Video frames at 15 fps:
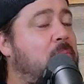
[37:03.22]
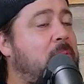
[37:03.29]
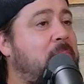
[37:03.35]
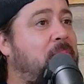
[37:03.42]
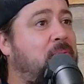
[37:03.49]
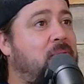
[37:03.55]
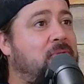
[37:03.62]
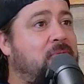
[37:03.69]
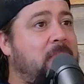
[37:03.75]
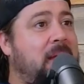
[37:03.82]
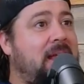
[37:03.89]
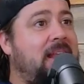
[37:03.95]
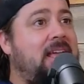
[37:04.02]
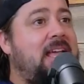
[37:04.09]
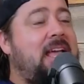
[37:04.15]
Home
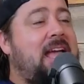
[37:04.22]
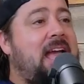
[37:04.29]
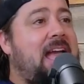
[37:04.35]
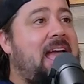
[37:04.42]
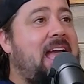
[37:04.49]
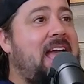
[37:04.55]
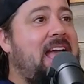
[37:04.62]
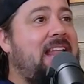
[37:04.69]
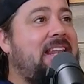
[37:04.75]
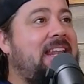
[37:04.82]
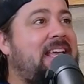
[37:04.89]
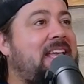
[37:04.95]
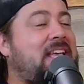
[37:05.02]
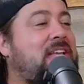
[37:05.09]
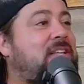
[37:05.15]
Improvement,
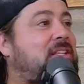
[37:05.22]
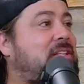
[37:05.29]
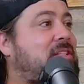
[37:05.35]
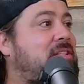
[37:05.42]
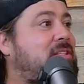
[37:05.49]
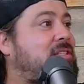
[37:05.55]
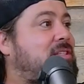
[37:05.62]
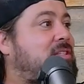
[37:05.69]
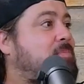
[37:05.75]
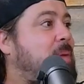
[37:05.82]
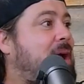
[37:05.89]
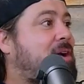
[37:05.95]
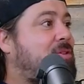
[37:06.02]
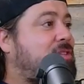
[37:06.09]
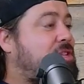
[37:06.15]
and
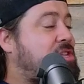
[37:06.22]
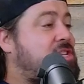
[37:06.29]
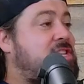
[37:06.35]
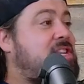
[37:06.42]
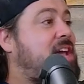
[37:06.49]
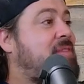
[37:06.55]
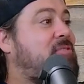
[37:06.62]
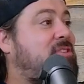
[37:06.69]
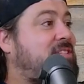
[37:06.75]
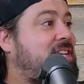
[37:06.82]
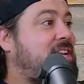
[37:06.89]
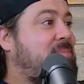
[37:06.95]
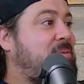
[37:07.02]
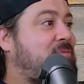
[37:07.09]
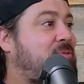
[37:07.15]
Smigel's never
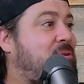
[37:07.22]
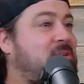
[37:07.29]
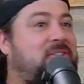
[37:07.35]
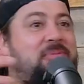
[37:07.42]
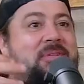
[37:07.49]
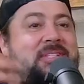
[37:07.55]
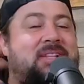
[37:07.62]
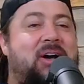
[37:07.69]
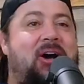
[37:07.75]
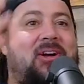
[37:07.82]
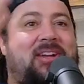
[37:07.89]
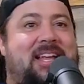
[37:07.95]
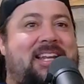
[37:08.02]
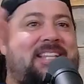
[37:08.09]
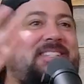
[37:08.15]
seen it before. So he's
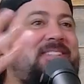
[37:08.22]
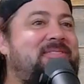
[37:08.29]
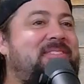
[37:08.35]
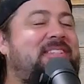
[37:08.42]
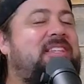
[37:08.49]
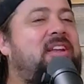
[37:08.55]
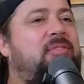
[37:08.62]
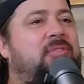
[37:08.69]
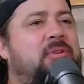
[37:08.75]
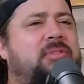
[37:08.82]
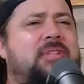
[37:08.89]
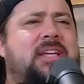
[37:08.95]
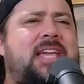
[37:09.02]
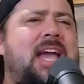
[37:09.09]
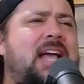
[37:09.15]
talking, he's doing this interview.
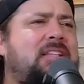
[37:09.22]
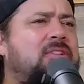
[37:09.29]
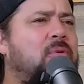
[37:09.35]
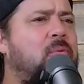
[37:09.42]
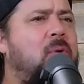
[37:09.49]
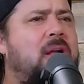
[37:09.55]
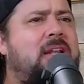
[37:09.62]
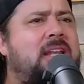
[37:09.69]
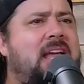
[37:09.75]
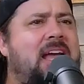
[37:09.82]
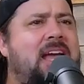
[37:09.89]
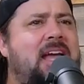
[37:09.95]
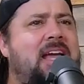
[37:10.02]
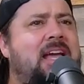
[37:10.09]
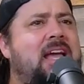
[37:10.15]
He's like, Yeah, so one
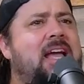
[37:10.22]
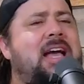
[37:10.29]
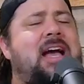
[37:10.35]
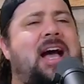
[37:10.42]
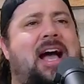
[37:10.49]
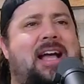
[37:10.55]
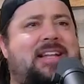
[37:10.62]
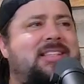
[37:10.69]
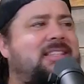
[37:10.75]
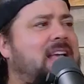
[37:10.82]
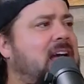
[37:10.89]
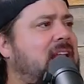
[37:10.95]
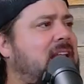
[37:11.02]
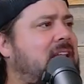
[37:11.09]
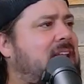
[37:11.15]
day I
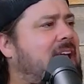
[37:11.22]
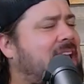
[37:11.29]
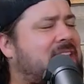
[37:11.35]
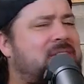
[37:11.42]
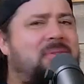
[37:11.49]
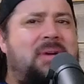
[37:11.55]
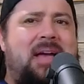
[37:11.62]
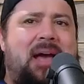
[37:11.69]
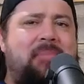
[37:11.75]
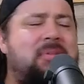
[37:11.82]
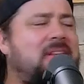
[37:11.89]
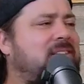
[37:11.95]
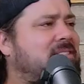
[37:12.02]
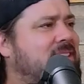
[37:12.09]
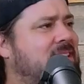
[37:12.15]
decided, hey, you know what? I'm
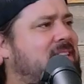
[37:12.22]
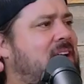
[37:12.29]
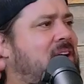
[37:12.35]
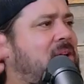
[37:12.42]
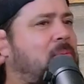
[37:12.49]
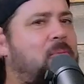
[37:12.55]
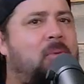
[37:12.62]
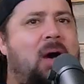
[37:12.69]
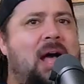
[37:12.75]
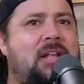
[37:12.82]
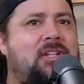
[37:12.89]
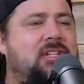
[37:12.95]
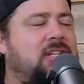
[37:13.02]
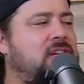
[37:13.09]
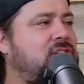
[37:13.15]
going to sit down and
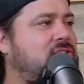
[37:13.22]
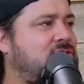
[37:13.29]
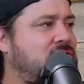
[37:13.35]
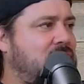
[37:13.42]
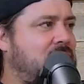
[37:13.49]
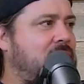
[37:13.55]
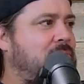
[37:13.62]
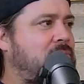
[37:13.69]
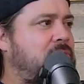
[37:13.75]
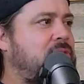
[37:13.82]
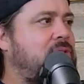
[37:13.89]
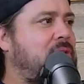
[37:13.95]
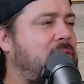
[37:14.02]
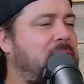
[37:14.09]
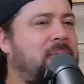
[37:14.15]
watch this show, you
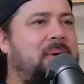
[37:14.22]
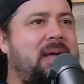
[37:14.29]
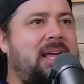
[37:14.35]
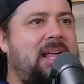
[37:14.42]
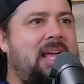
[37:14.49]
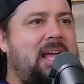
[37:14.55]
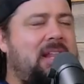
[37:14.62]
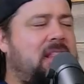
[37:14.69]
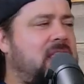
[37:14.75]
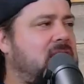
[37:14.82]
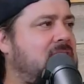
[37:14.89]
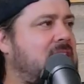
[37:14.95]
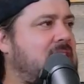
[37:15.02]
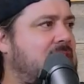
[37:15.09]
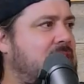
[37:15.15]
know, and, and
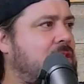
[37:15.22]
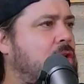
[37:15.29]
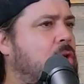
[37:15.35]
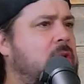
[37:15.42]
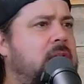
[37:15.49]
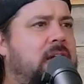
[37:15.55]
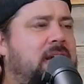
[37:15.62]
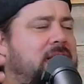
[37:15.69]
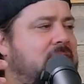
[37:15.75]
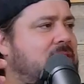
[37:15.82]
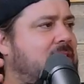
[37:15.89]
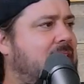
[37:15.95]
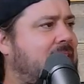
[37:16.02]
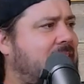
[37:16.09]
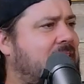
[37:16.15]
see, you know, because he's
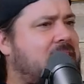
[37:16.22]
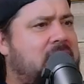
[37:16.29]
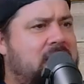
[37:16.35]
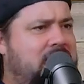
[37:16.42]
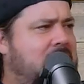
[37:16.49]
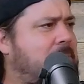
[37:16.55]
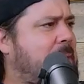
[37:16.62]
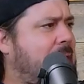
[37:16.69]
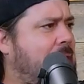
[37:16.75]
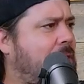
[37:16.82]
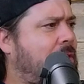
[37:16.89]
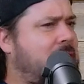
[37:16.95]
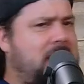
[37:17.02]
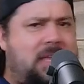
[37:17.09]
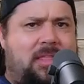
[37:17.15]
like, Tim
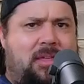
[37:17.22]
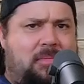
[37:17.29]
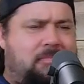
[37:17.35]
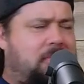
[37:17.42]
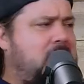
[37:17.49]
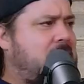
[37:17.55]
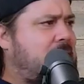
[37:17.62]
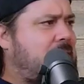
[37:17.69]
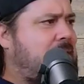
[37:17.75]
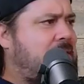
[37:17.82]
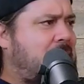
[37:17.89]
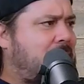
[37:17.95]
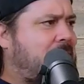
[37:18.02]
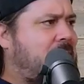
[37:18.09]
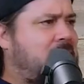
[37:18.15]
Allen, he's a, you
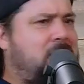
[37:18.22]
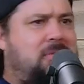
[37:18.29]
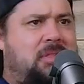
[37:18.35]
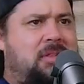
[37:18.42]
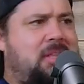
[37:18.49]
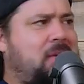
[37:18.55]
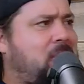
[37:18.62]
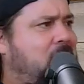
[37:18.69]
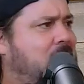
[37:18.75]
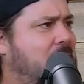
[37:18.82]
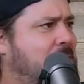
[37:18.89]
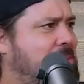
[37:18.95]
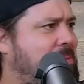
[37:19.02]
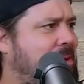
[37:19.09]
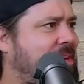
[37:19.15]
know, used to deal
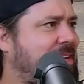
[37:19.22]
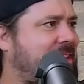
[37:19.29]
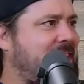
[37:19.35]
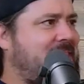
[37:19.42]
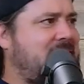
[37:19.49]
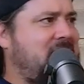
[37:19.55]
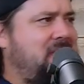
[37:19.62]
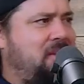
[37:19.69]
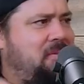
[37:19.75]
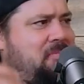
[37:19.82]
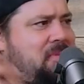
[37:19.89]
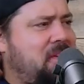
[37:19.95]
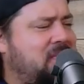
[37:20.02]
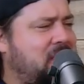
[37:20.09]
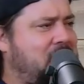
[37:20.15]
coke. Like he's a, mm
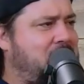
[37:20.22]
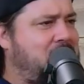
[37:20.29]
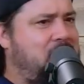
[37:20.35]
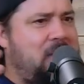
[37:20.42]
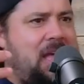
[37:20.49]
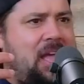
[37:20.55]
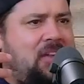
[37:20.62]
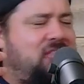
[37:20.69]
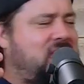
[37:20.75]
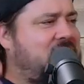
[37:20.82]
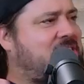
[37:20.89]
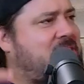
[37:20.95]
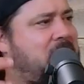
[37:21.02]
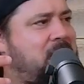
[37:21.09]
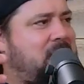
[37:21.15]
-hmm. he's a mm-hmm.
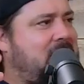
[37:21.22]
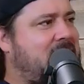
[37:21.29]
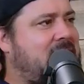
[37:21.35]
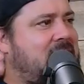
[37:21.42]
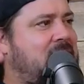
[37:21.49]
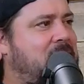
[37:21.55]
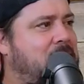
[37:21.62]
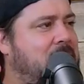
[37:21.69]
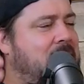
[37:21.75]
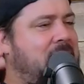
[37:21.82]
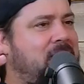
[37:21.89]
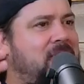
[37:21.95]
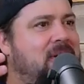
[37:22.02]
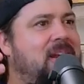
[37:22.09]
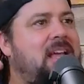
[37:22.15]
edgy comedian,
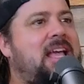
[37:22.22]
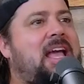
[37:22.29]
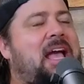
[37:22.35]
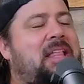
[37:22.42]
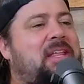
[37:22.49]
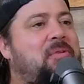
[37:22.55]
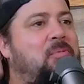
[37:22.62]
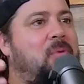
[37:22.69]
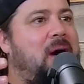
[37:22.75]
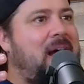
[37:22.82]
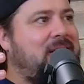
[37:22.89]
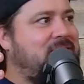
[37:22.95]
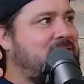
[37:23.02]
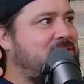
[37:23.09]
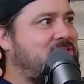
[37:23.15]
whatever. And he
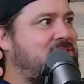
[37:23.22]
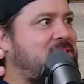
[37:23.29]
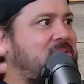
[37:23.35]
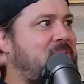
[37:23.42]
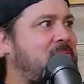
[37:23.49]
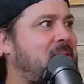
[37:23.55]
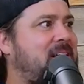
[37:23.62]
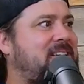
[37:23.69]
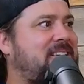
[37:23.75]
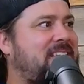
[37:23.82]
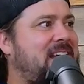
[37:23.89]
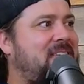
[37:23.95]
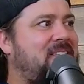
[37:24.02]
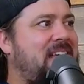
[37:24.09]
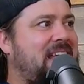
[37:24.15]
watches a show and watches
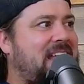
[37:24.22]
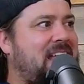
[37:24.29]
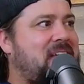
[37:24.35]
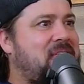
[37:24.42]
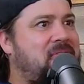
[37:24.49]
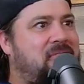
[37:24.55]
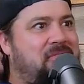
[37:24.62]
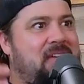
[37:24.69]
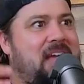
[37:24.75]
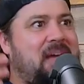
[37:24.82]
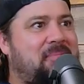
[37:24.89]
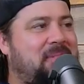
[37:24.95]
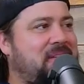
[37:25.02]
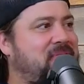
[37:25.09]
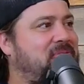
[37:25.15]
how like
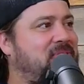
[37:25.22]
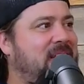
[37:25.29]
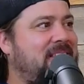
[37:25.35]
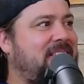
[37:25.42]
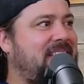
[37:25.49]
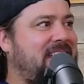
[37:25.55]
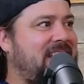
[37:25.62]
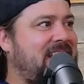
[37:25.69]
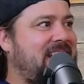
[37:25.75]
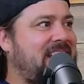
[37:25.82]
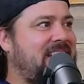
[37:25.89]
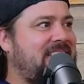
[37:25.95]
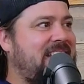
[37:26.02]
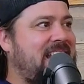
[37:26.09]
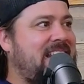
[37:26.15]
family friendly it
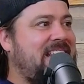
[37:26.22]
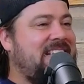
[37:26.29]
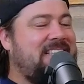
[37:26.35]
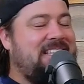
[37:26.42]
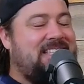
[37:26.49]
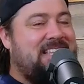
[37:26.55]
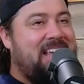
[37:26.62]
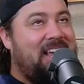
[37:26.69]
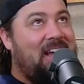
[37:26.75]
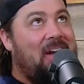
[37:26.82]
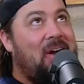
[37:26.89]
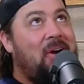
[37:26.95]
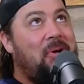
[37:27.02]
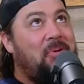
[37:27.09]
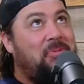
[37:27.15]
is and he's just like
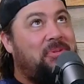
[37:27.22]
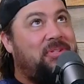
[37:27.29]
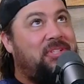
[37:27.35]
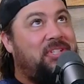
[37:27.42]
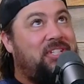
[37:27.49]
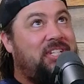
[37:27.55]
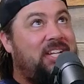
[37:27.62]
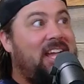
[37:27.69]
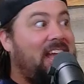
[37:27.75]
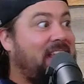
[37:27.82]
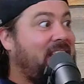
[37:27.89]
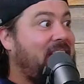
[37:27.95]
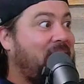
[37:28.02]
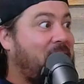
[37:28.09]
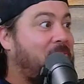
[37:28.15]
oh shit
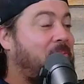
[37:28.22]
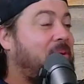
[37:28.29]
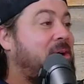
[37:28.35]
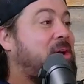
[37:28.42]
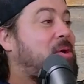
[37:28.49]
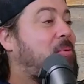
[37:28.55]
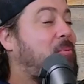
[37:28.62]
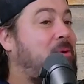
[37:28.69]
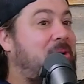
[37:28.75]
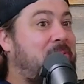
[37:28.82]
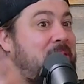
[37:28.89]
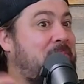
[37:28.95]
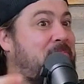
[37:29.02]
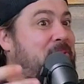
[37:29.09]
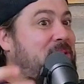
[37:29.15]
like wh- what are
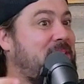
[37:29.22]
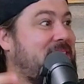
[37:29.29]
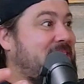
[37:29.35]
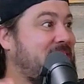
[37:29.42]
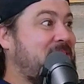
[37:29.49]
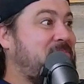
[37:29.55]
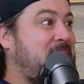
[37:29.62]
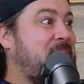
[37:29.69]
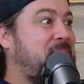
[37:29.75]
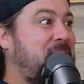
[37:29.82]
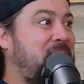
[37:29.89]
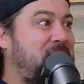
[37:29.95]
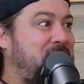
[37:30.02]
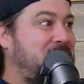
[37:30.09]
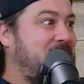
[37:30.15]
we putting these
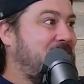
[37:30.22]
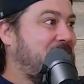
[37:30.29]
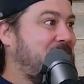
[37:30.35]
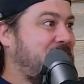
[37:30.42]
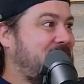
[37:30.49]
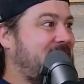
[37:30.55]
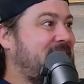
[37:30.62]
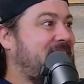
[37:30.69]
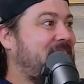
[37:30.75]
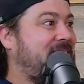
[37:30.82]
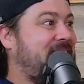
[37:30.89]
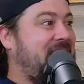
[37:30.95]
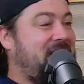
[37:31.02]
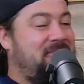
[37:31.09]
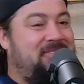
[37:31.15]
people through you know
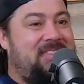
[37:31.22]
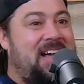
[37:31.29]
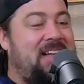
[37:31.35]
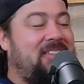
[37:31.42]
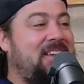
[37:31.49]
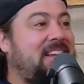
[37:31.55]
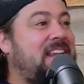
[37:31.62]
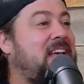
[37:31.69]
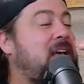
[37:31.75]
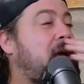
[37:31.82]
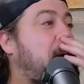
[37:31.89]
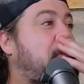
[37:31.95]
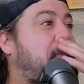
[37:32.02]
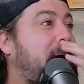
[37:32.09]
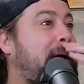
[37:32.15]
that are following
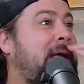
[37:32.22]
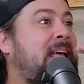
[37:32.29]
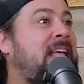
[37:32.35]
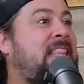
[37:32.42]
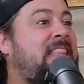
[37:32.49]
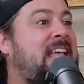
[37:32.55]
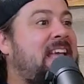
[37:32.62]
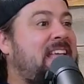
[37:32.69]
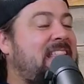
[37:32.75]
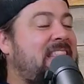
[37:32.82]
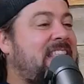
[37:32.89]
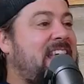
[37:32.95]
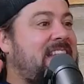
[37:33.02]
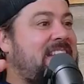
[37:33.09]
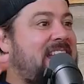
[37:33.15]
but they
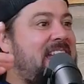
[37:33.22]
they